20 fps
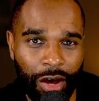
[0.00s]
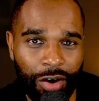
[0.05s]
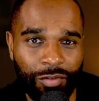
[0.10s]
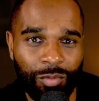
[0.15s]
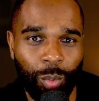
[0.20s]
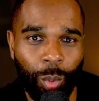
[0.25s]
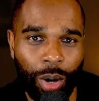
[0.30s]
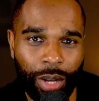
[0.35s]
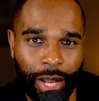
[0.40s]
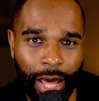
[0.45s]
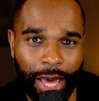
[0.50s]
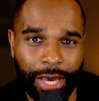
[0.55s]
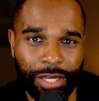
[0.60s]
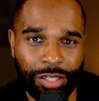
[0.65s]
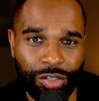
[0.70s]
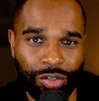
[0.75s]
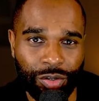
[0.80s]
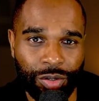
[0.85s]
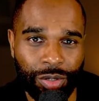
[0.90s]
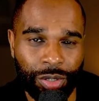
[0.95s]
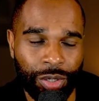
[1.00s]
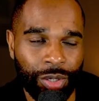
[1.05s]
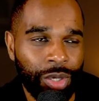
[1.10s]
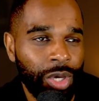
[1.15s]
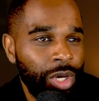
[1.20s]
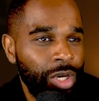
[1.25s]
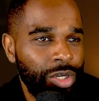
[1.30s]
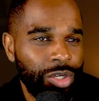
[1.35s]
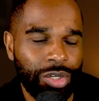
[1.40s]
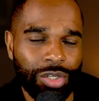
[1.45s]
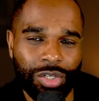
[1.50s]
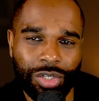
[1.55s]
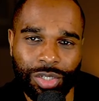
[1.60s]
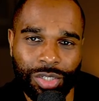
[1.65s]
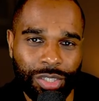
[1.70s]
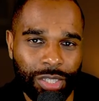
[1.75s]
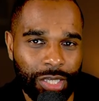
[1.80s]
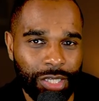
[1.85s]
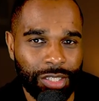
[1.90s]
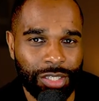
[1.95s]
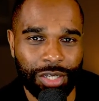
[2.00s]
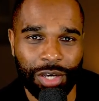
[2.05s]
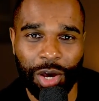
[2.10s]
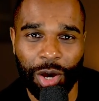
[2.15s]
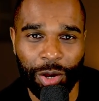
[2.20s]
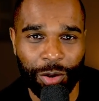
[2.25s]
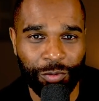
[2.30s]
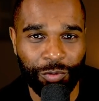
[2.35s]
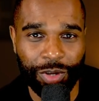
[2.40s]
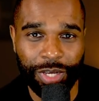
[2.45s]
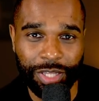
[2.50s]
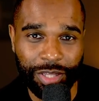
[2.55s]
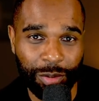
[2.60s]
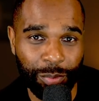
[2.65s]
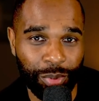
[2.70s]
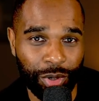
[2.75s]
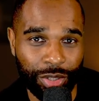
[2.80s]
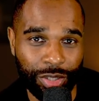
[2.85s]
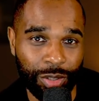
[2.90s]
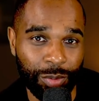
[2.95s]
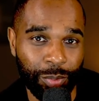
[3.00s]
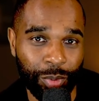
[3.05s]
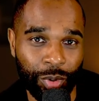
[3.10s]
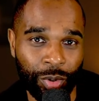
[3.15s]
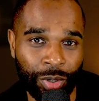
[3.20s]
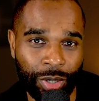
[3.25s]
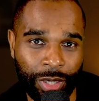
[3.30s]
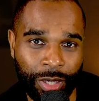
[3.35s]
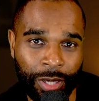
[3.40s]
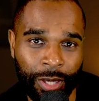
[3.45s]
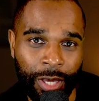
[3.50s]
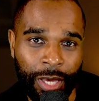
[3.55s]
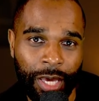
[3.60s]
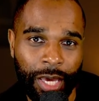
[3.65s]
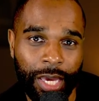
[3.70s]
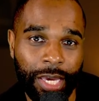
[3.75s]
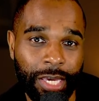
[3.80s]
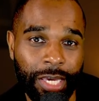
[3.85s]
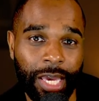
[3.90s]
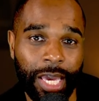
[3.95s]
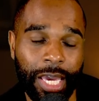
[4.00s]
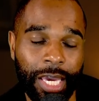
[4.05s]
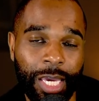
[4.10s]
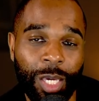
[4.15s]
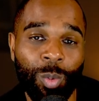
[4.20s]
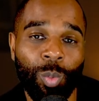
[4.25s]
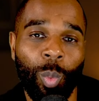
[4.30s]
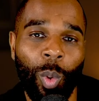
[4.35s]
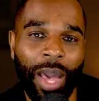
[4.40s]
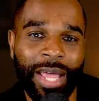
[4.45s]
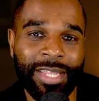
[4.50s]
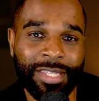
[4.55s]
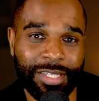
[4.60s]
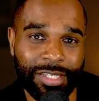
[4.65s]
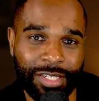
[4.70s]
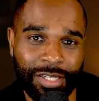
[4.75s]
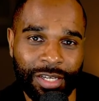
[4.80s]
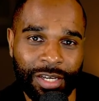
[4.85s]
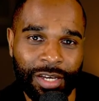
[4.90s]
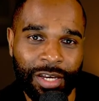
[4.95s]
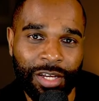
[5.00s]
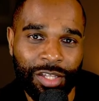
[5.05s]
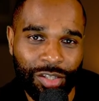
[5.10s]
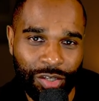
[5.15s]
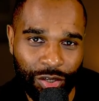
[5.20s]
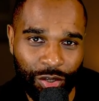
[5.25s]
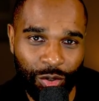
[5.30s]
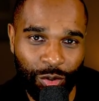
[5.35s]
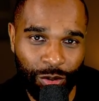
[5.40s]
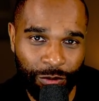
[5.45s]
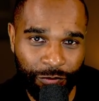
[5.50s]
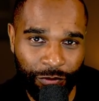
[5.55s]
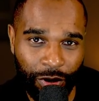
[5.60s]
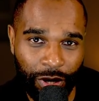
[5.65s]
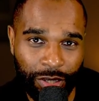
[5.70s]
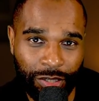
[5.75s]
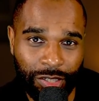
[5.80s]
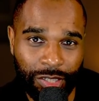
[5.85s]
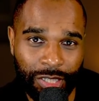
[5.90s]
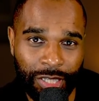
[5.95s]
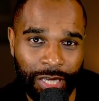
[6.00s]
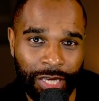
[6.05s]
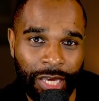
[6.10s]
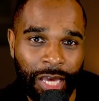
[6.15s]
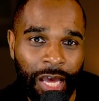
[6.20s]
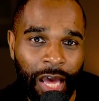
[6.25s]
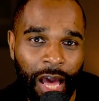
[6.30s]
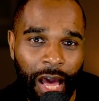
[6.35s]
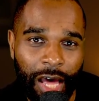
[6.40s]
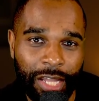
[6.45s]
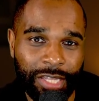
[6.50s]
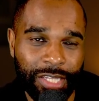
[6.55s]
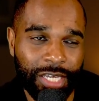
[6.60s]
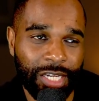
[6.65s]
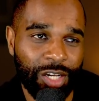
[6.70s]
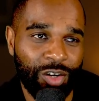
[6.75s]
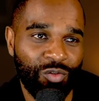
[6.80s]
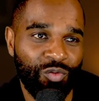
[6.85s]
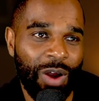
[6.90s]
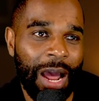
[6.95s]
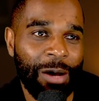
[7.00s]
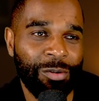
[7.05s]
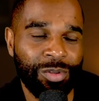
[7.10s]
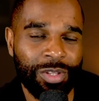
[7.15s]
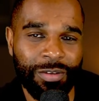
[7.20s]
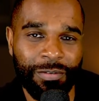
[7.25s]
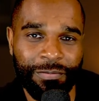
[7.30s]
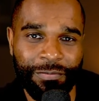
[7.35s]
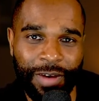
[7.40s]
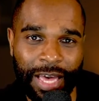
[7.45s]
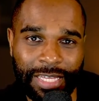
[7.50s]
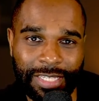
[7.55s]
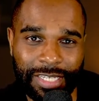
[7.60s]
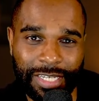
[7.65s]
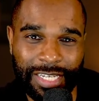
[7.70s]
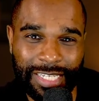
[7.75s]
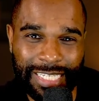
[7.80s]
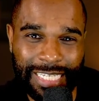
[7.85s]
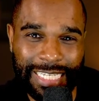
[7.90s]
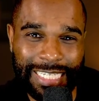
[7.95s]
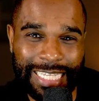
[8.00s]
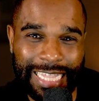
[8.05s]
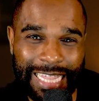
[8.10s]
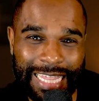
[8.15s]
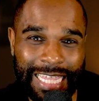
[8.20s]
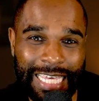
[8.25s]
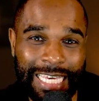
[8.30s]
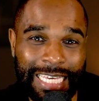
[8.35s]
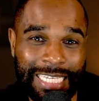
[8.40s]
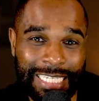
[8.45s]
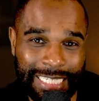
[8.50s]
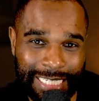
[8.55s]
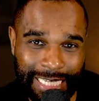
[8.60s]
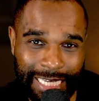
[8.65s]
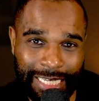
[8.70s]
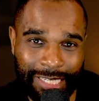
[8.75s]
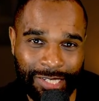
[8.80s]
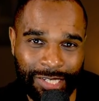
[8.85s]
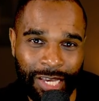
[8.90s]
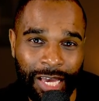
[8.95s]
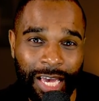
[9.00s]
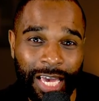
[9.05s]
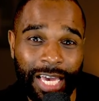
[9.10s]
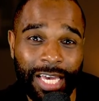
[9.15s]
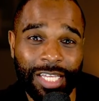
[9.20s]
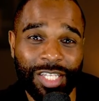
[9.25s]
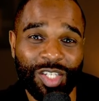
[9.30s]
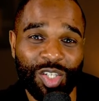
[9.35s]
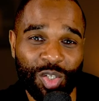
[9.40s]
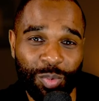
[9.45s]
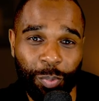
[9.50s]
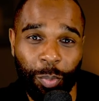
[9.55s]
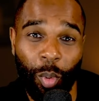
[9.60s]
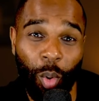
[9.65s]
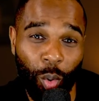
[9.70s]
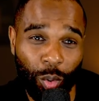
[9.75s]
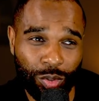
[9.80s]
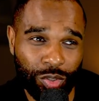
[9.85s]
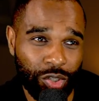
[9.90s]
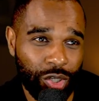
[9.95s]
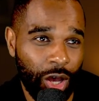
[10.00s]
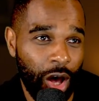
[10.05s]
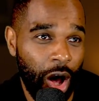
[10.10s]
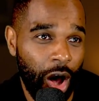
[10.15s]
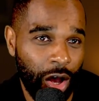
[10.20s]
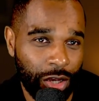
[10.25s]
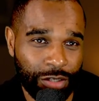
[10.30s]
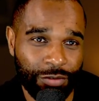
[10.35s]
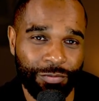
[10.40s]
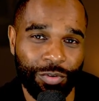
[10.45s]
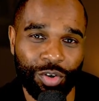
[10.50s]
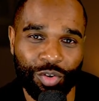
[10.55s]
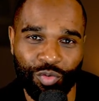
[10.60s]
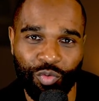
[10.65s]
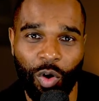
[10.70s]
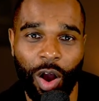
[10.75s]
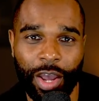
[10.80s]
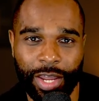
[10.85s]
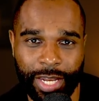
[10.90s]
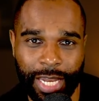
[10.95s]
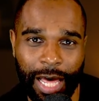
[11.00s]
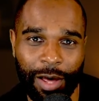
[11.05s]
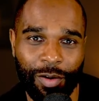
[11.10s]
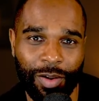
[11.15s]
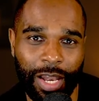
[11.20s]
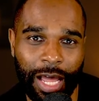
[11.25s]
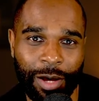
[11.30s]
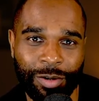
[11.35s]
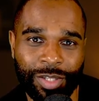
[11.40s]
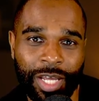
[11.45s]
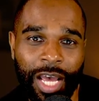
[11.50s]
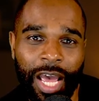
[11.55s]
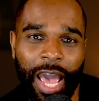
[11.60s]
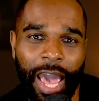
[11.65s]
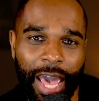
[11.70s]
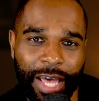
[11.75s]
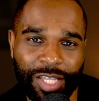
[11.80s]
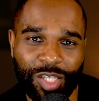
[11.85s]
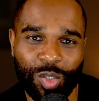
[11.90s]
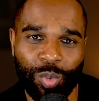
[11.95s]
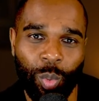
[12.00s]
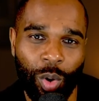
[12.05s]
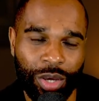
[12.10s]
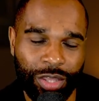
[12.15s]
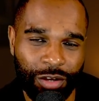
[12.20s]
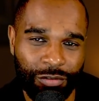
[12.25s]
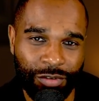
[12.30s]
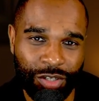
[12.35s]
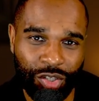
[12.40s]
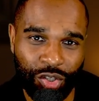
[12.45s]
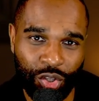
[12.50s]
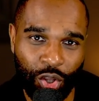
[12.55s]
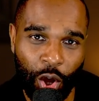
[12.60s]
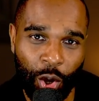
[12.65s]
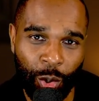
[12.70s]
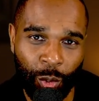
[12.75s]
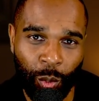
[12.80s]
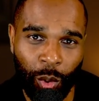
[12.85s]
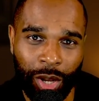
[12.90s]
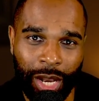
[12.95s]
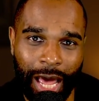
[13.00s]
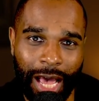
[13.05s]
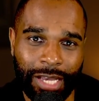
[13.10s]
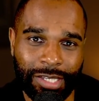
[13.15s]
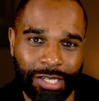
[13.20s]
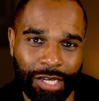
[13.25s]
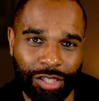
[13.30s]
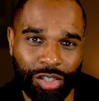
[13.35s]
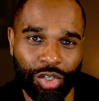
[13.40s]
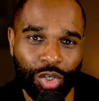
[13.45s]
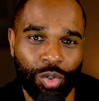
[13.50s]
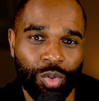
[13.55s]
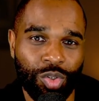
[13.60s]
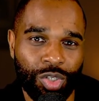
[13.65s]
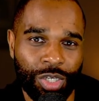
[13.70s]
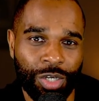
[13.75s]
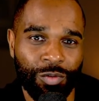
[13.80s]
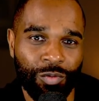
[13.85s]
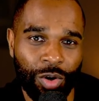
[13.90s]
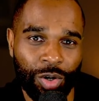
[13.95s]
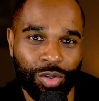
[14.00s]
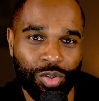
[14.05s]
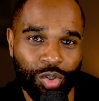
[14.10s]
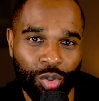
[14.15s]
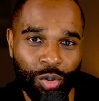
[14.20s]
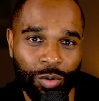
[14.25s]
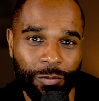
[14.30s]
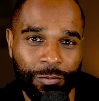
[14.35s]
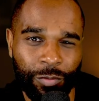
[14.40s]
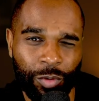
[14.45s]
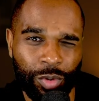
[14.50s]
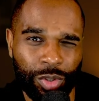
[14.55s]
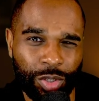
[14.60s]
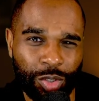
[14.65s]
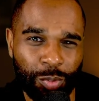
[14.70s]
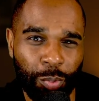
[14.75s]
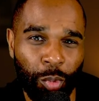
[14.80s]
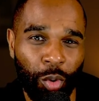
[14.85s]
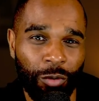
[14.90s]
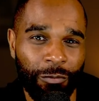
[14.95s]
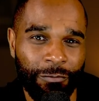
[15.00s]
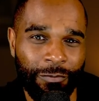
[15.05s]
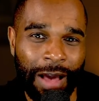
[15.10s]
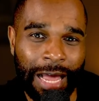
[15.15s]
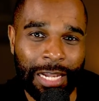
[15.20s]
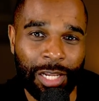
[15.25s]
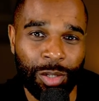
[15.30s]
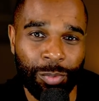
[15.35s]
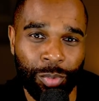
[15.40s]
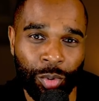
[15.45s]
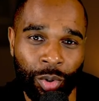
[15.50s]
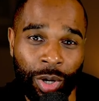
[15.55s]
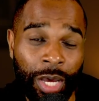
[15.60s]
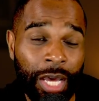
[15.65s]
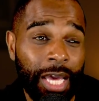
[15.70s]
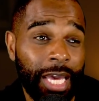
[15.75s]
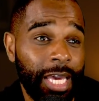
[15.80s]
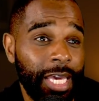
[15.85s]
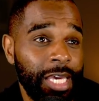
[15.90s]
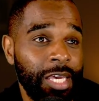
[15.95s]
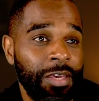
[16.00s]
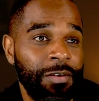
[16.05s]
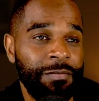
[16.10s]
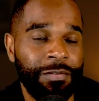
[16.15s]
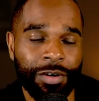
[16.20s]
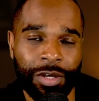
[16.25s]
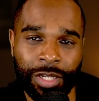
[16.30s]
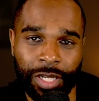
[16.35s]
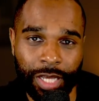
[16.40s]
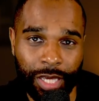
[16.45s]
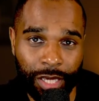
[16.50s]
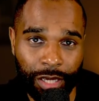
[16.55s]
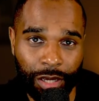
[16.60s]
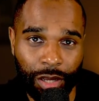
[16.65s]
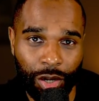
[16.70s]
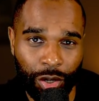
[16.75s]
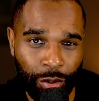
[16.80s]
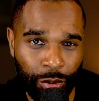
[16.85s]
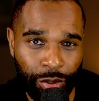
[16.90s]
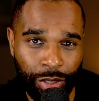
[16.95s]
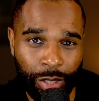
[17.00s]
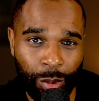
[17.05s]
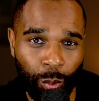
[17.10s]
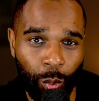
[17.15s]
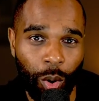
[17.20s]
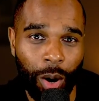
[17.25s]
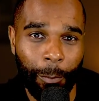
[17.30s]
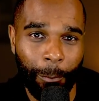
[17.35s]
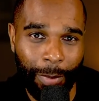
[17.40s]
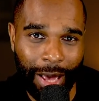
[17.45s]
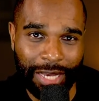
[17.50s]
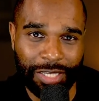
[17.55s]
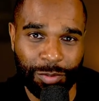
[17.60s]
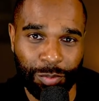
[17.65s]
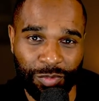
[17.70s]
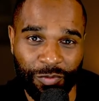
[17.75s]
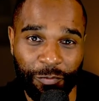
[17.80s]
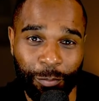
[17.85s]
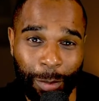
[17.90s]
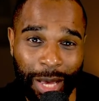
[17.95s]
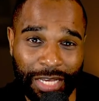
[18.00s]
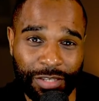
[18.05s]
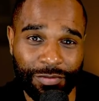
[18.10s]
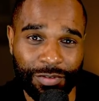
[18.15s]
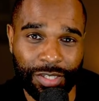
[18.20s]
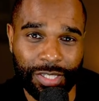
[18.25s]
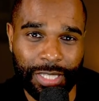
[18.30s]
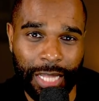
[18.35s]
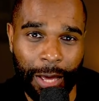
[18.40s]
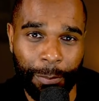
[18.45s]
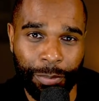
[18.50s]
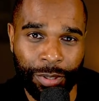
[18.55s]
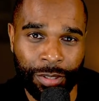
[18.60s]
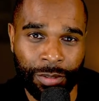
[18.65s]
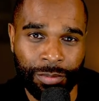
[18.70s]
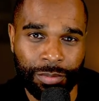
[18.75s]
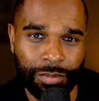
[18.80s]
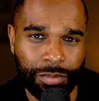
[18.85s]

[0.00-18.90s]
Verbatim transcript: of one A Ajuni, you just need to go and read the bloody book. He he went to university and did ground effect as his thesis in sports cars for crying out loud. Hence why there is no one as at 2024 that's more valuable, even including one Max Max Verstappen.